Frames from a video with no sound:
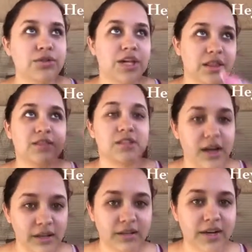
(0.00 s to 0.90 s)
in the
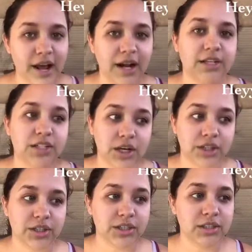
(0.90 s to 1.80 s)
sun and I got
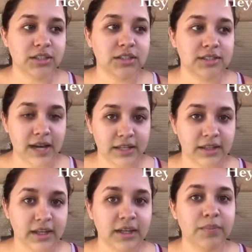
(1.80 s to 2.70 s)
darker,
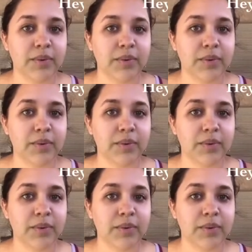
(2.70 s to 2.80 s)
sadly.